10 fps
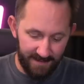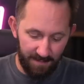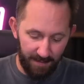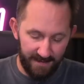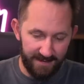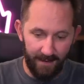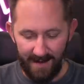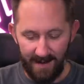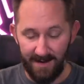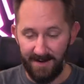is depresso.
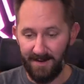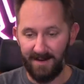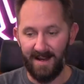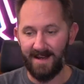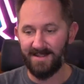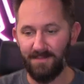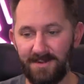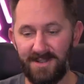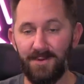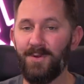I don't know, guys,
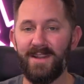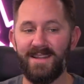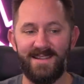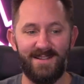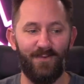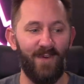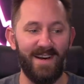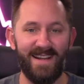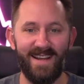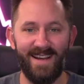do you think this is
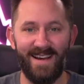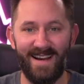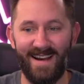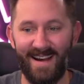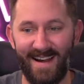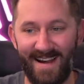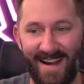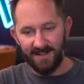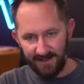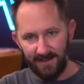funny?
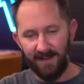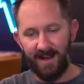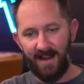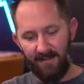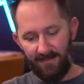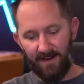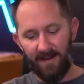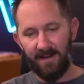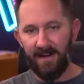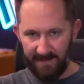Do you not have a
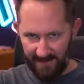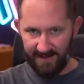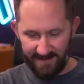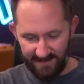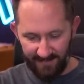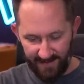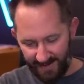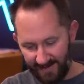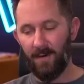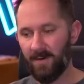father and think this is
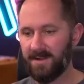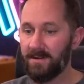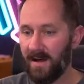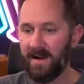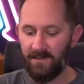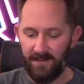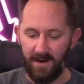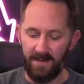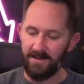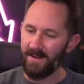funny? Or do you not have a
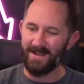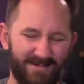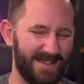father and you're like,